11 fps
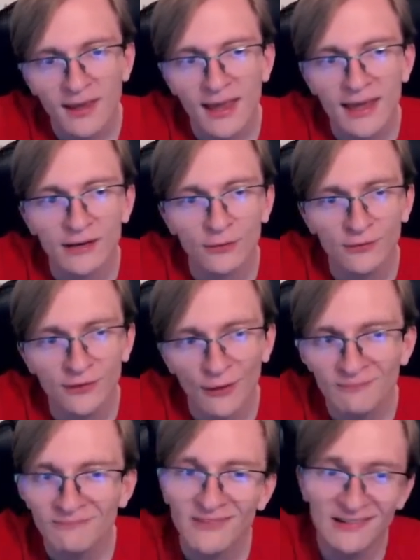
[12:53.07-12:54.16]
And it turns
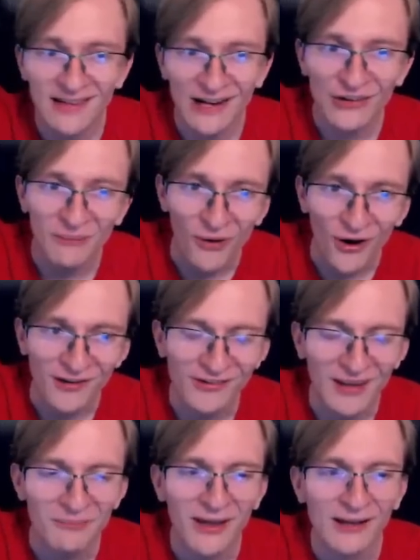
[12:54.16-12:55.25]
out this is actually a Body
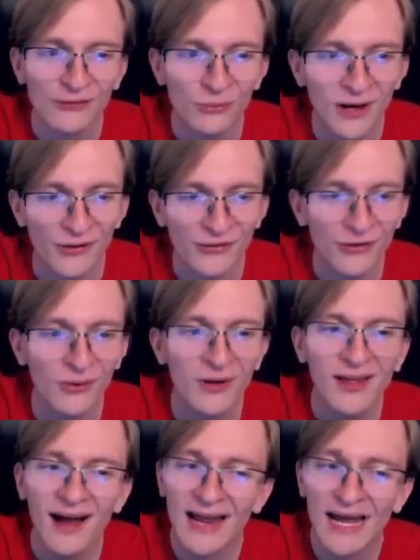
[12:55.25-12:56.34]
Slam bait as well, so
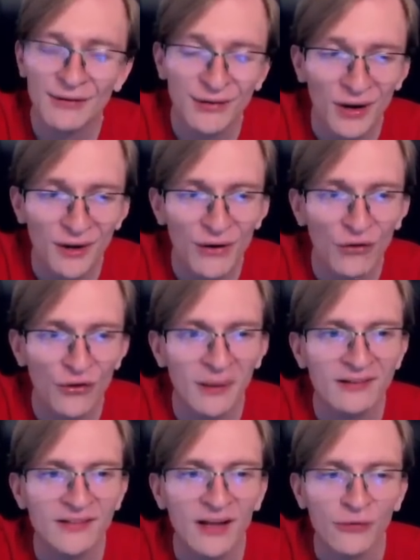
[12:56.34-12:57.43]
I have a ton of health on my
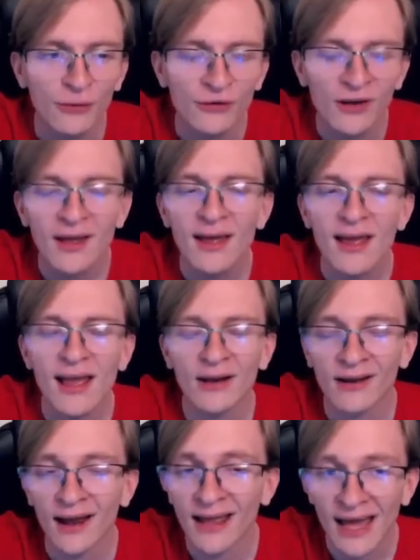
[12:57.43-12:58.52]
Skeleturge, and
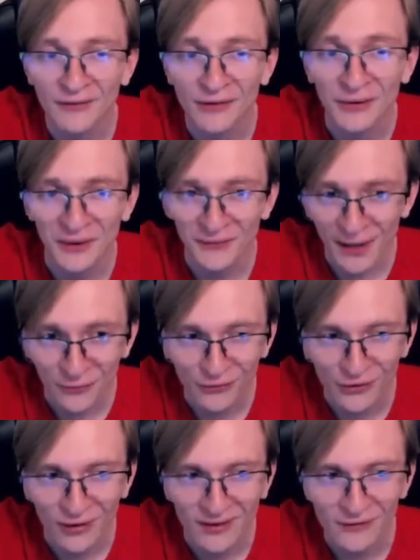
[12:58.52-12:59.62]
I have a ton of energy
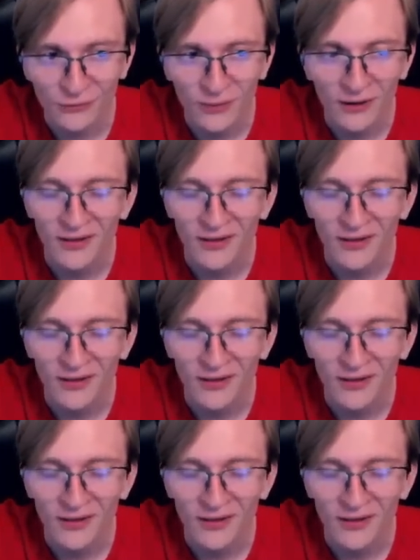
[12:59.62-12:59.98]
on it as well.